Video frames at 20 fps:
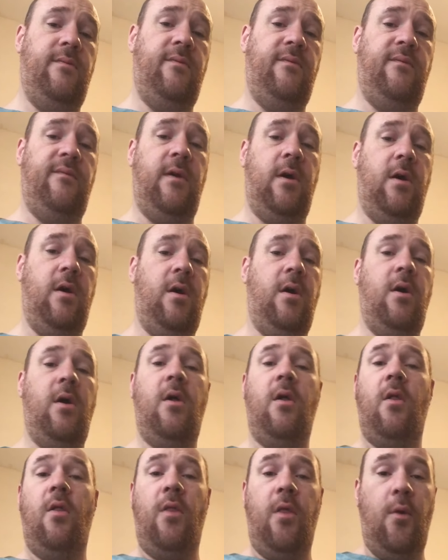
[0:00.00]
for
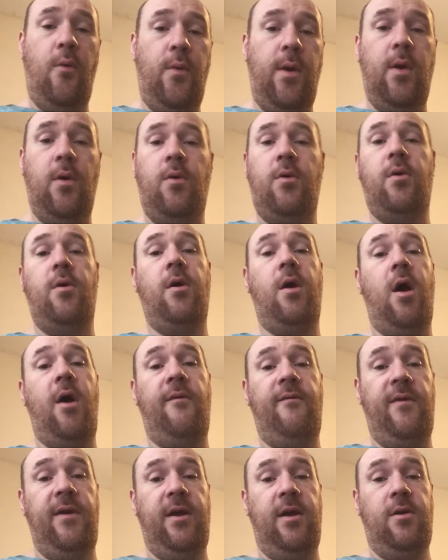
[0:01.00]
the Real
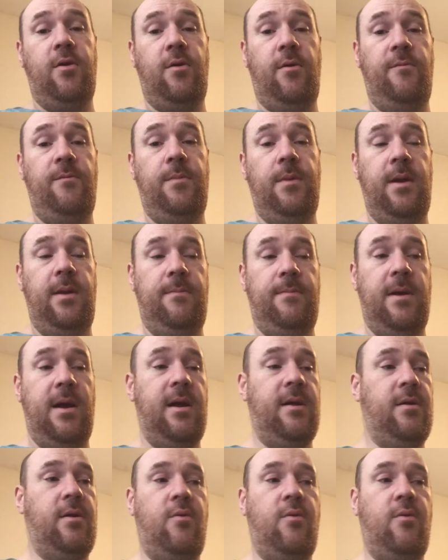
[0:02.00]
Coffee Company bag.